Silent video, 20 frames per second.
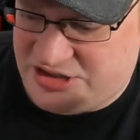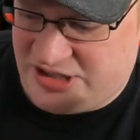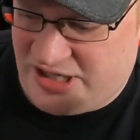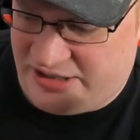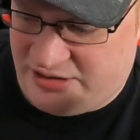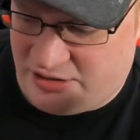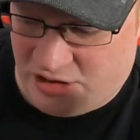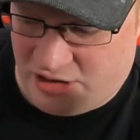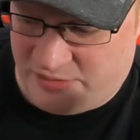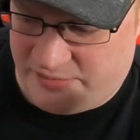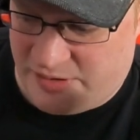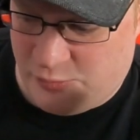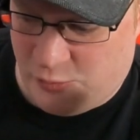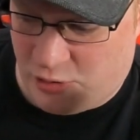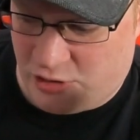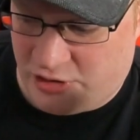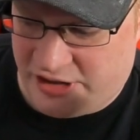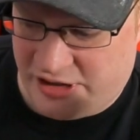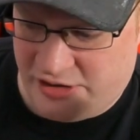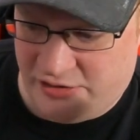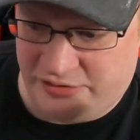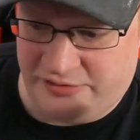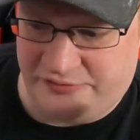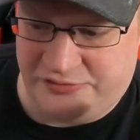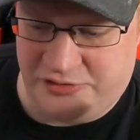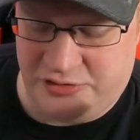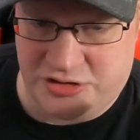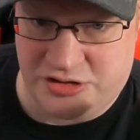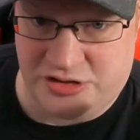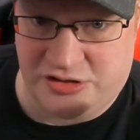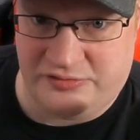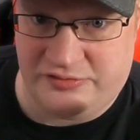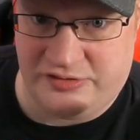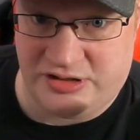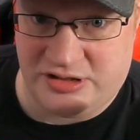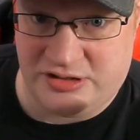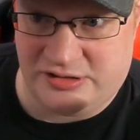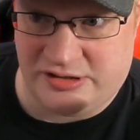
and they're going to be working on the future of the,